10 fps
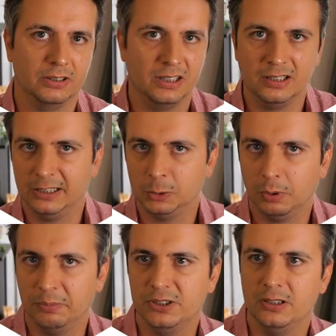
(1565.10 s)
intellectual
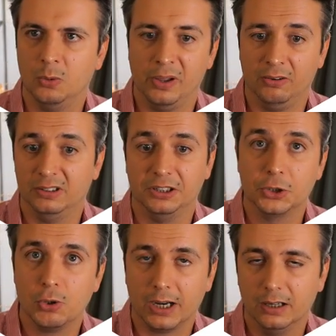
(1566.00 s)
property or whether it's a
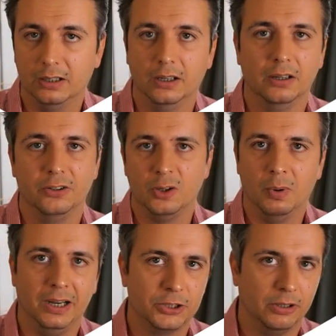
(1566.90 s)
truck. You
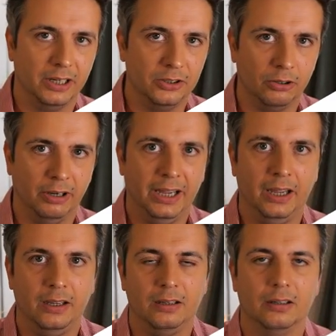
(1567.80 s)
buy a truck in year
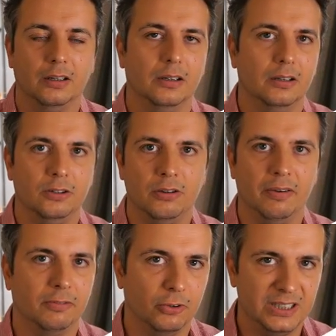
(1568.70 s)
A, you have
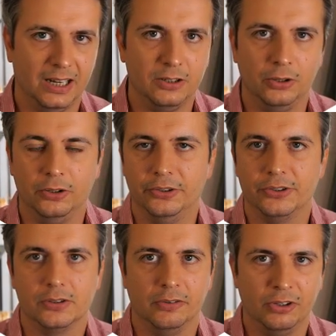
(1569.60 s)
it for 10
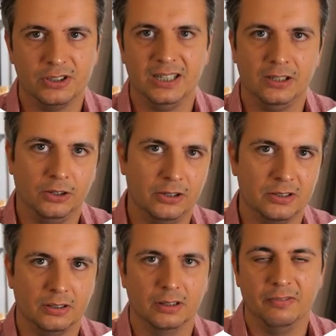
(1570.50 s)
years. Over those 10
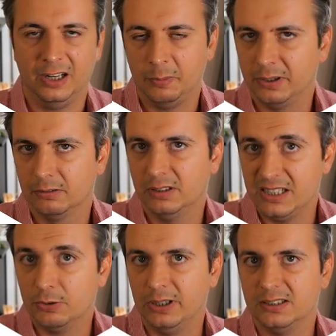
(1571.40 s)
years, the value
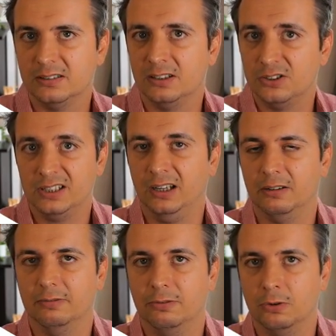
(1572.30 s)
decreases and you sell it
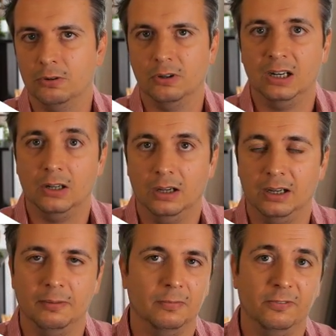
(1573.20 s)
for
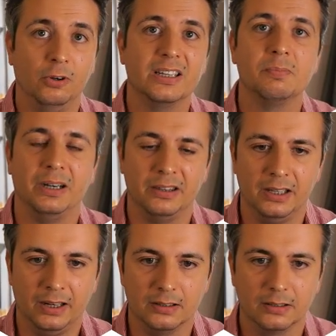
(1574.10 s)
less money at the
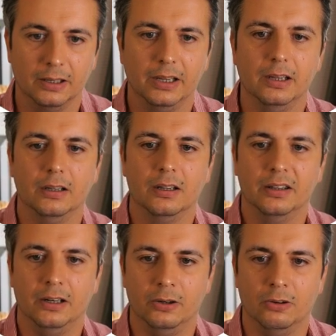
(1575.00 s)
end.
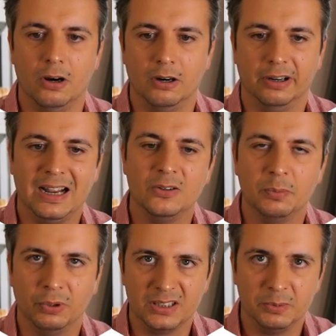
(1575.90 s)
There are accounting
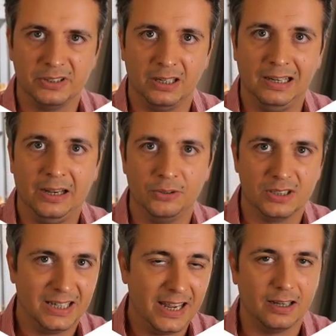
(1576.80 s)
principles that allow you to
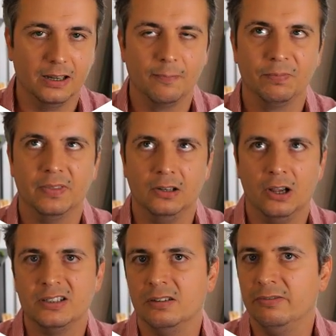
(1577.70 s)
take the
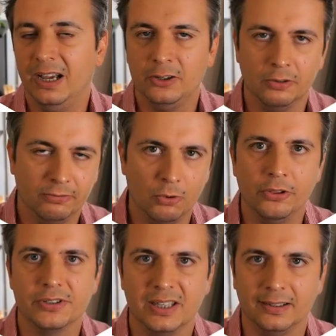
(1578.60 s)
loss in value for
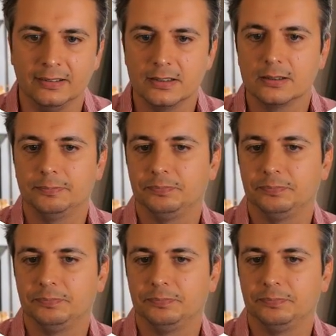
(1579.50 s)
those things